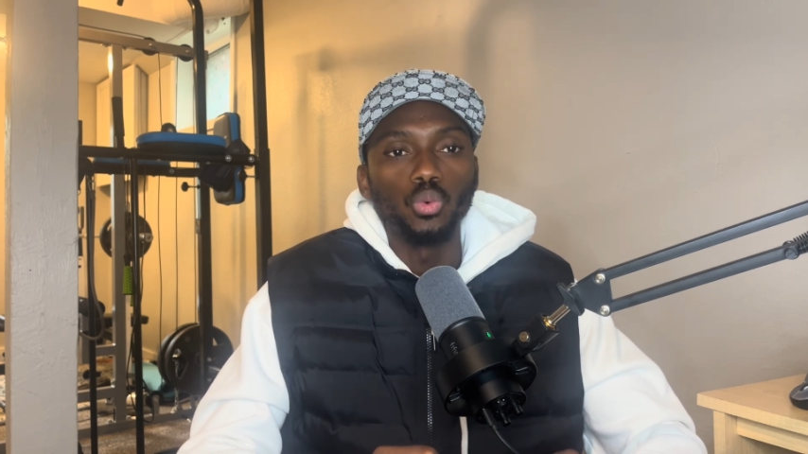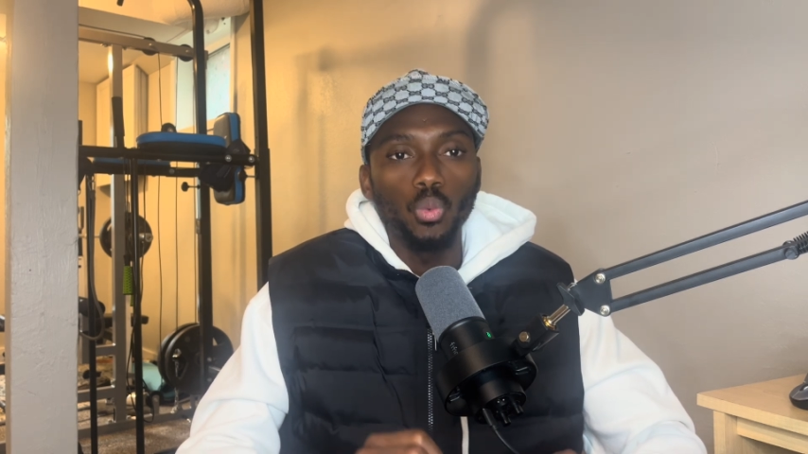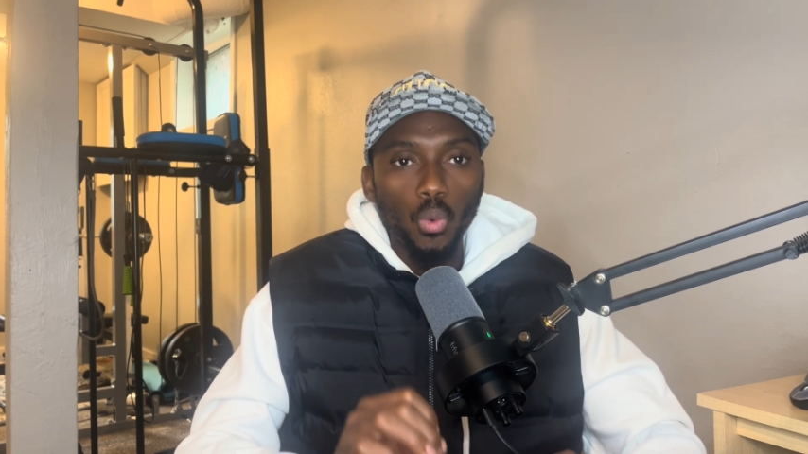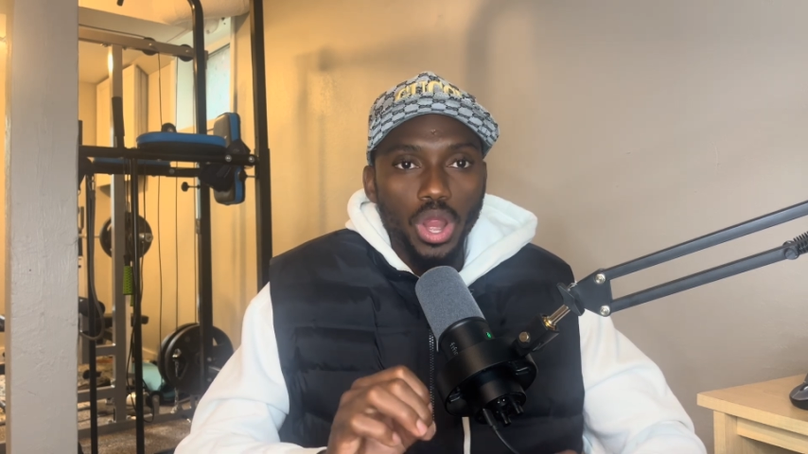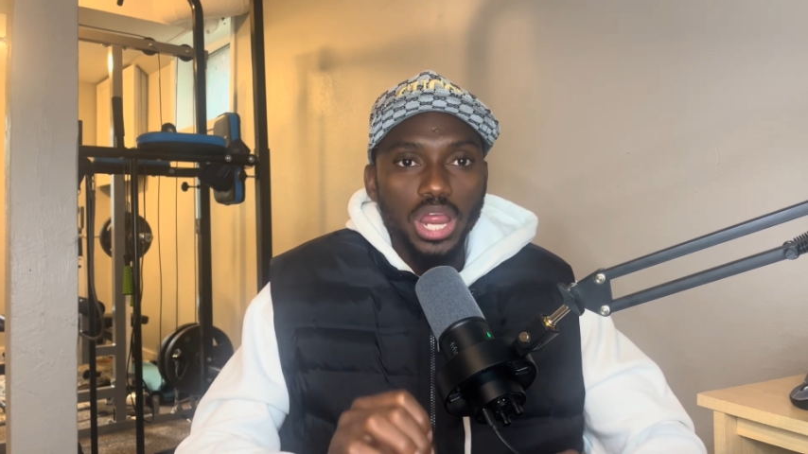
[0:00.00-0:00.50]

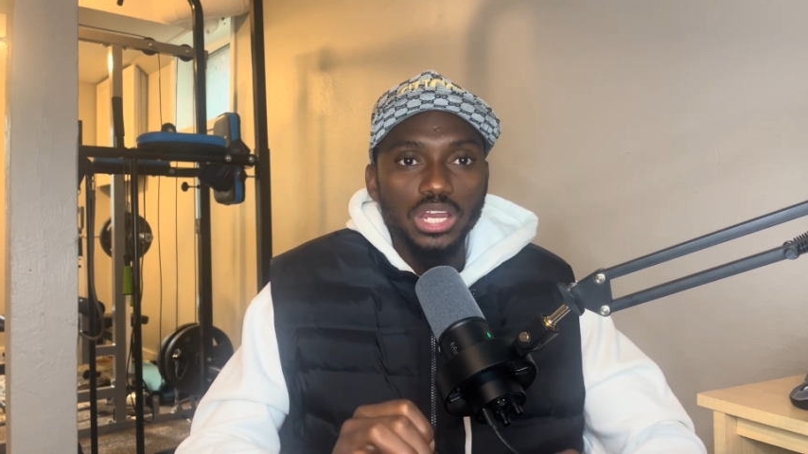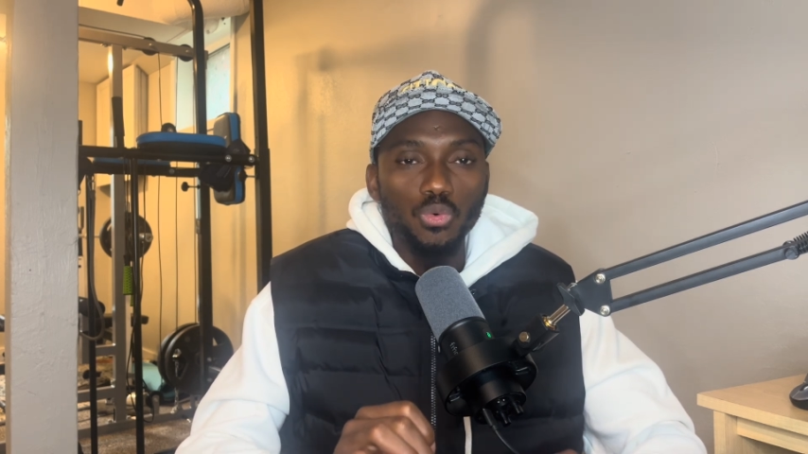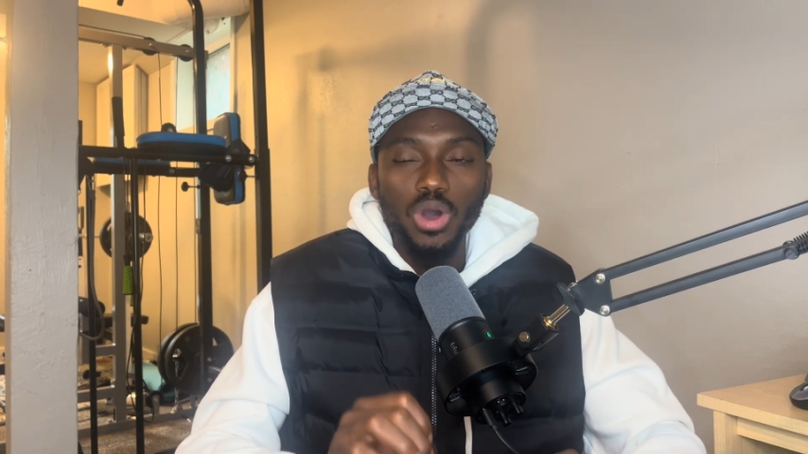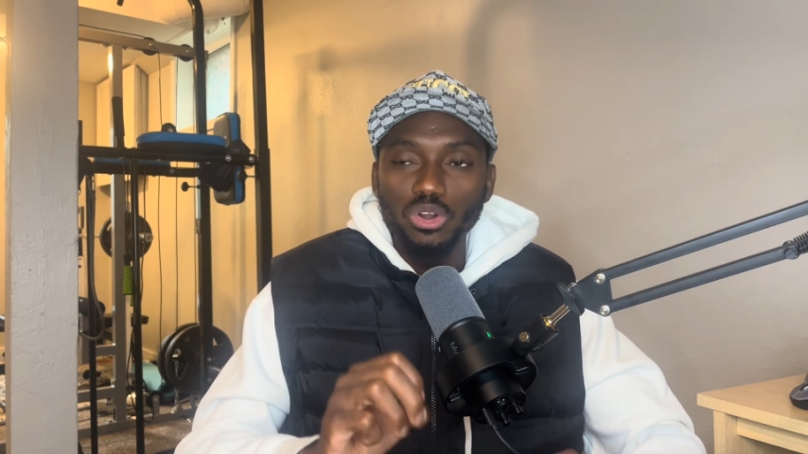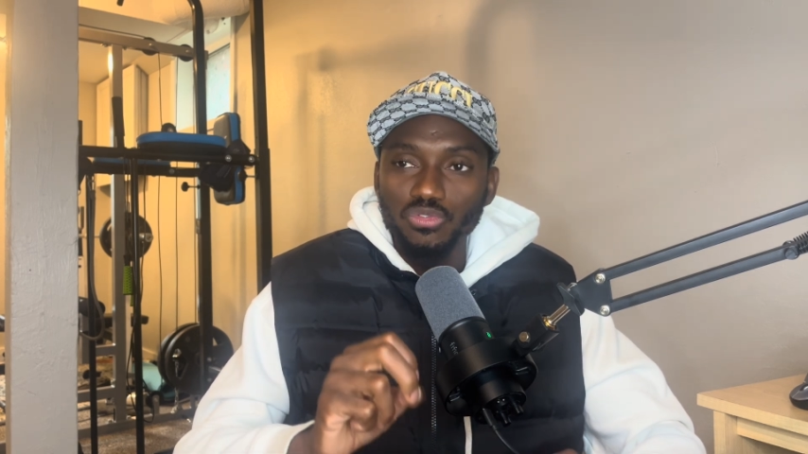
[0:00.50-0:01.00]
really
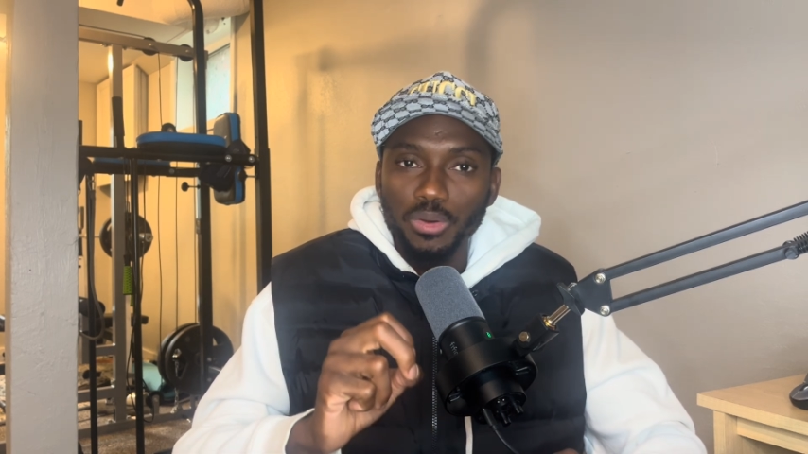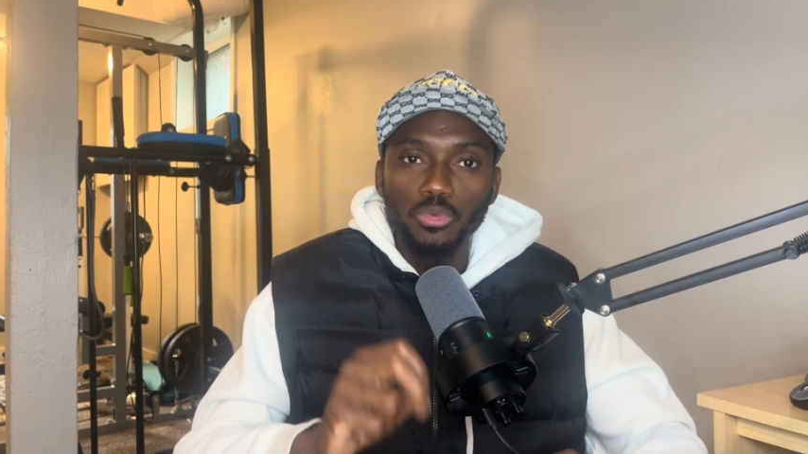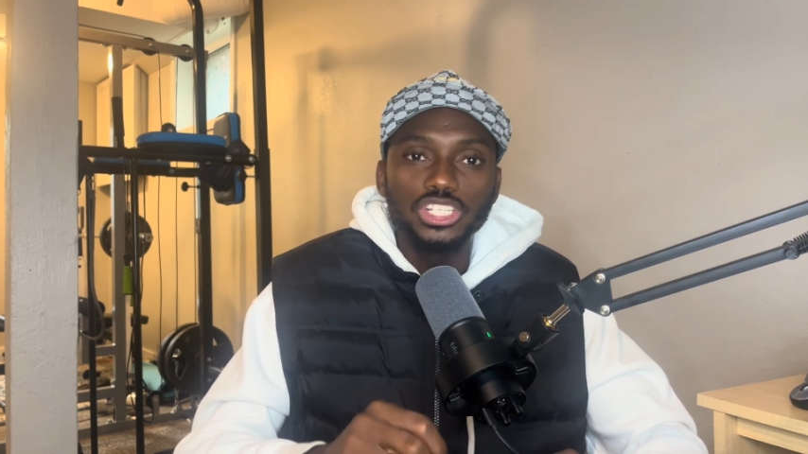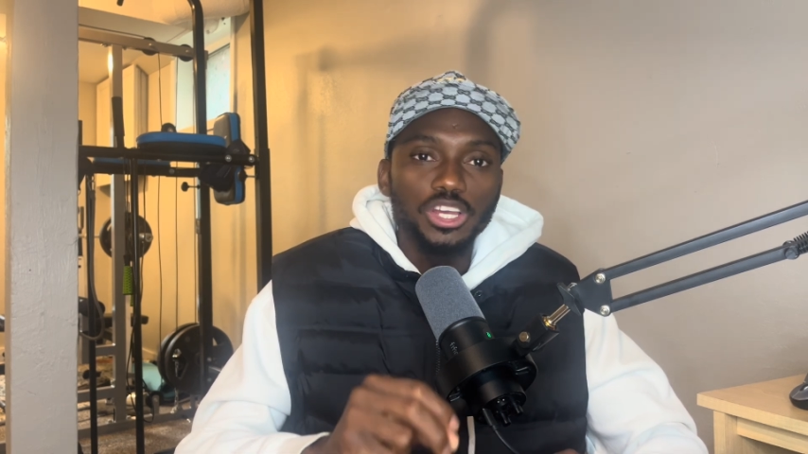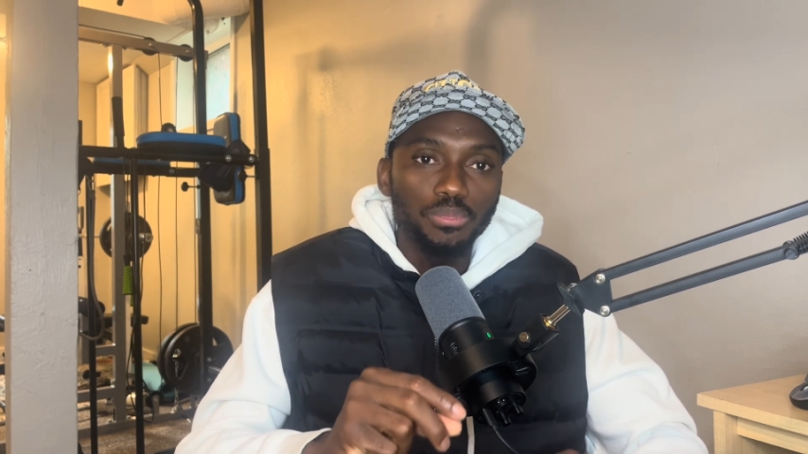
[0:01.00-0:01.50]
one of the
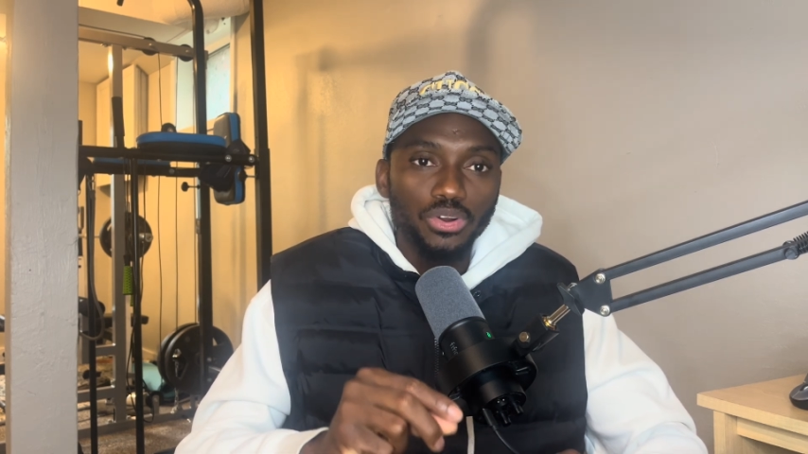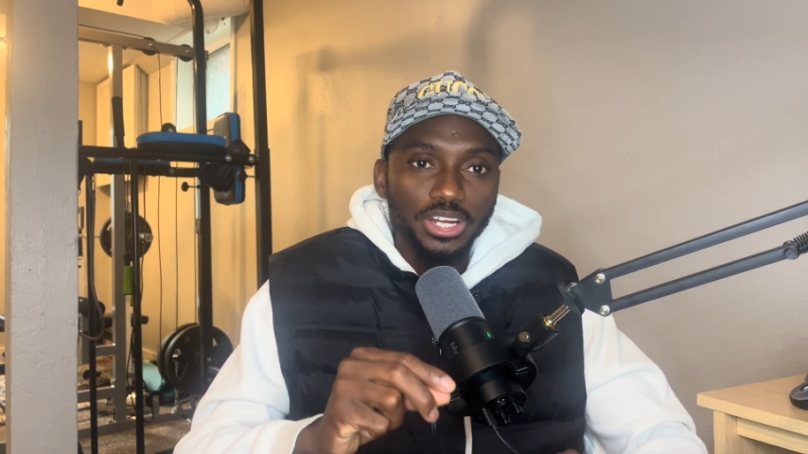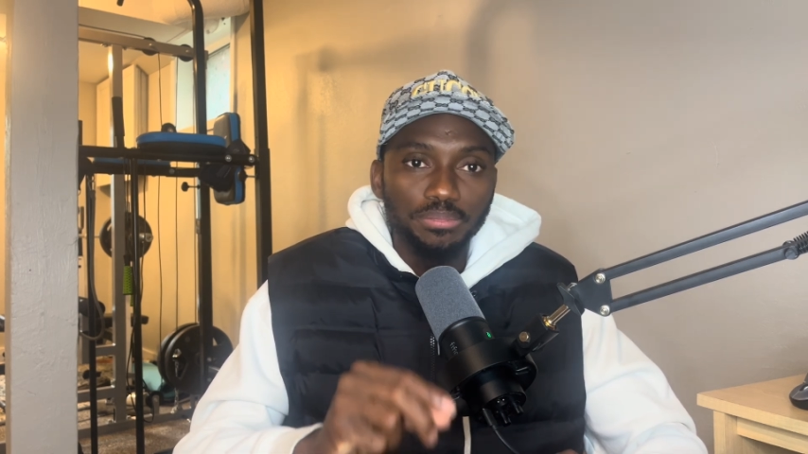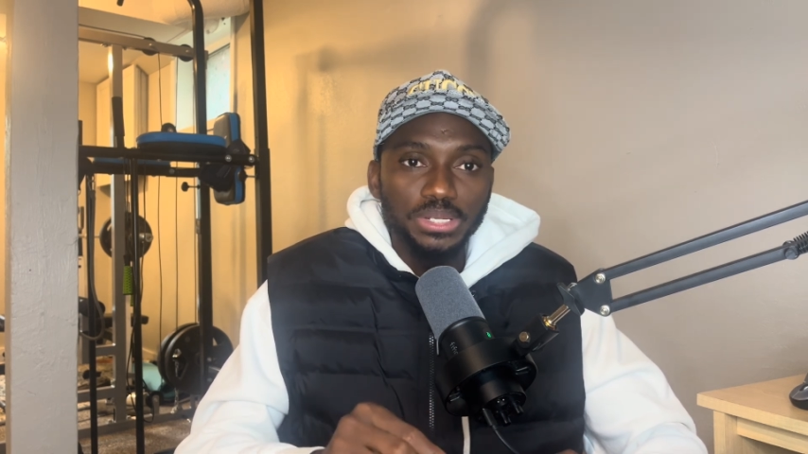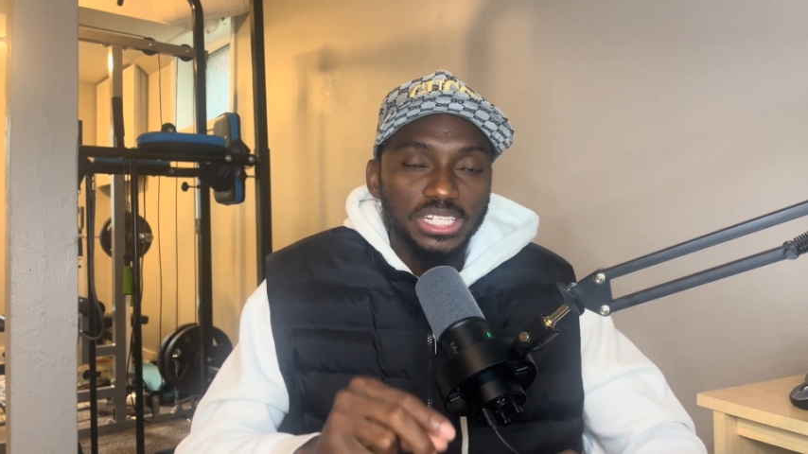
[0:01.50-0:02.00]
most
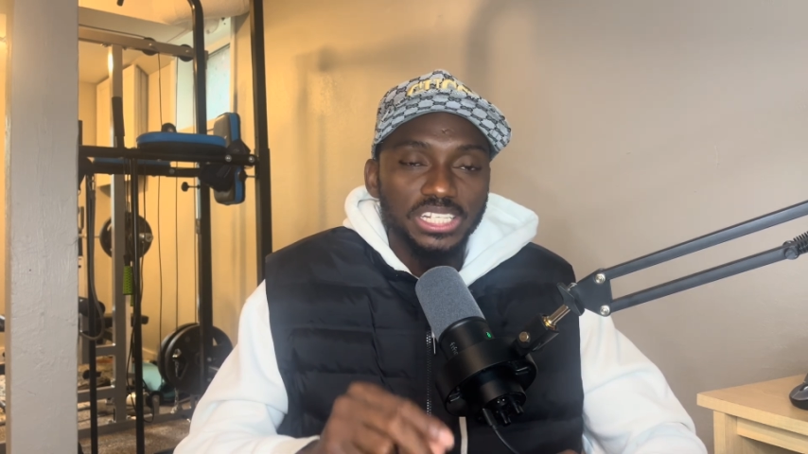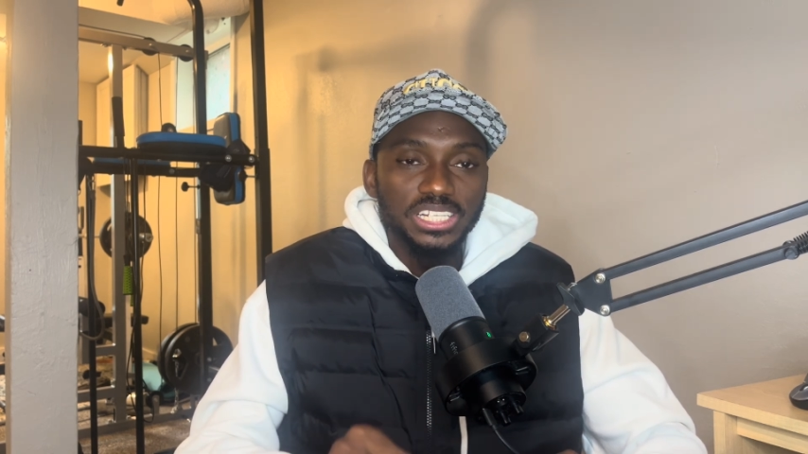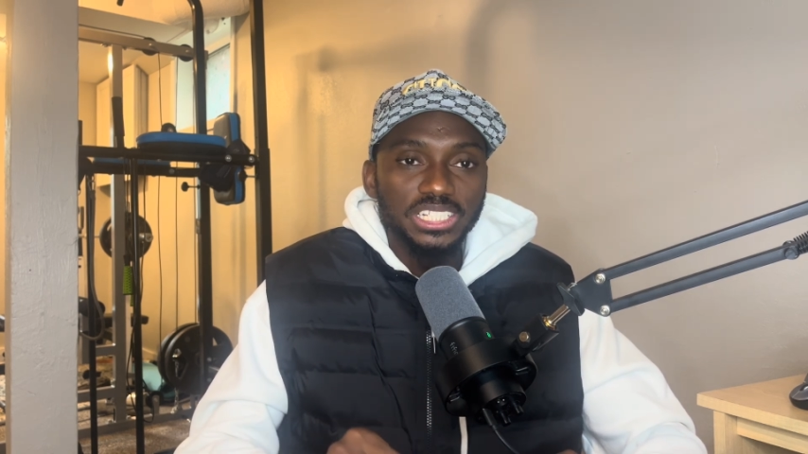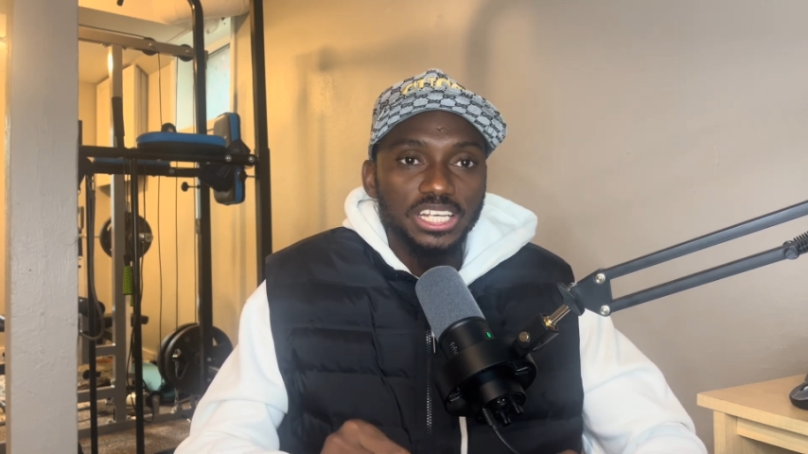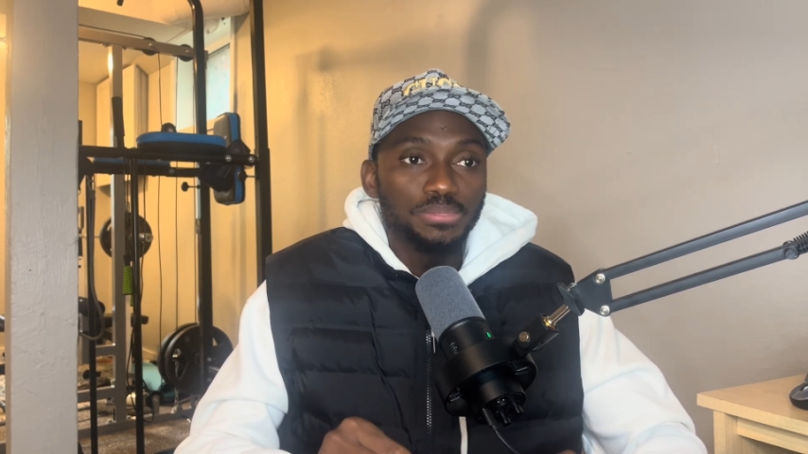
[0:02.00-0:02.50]
important pieces in
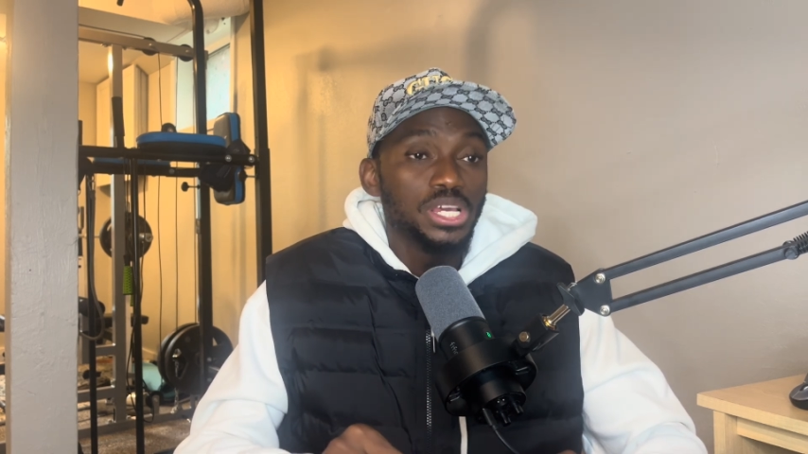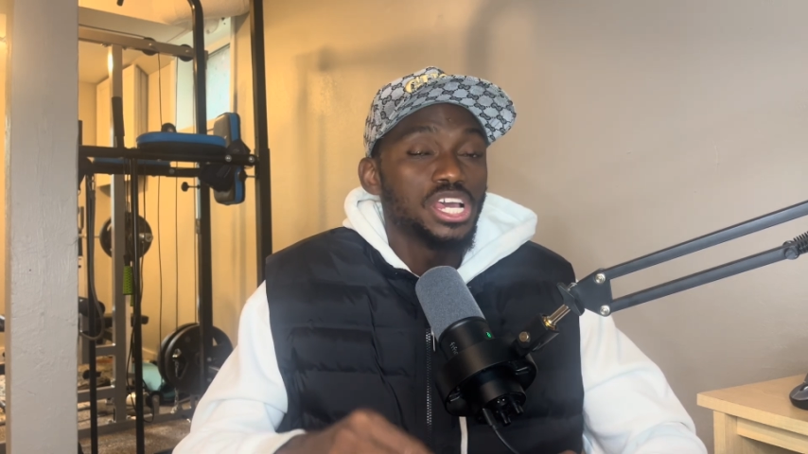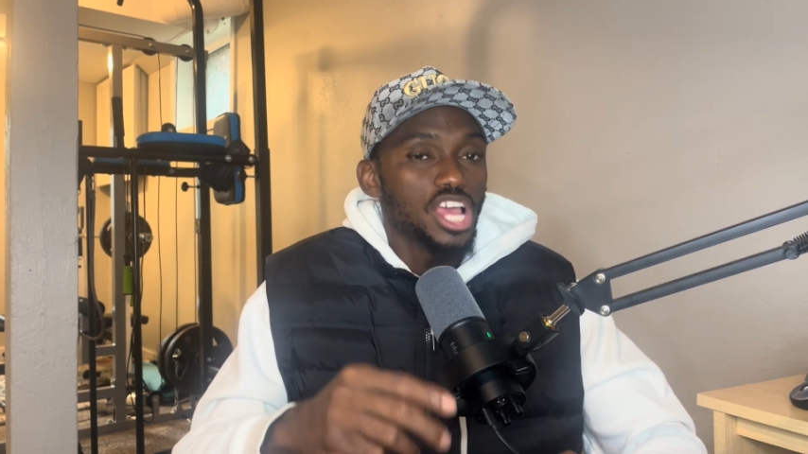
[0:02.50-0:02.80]
this team,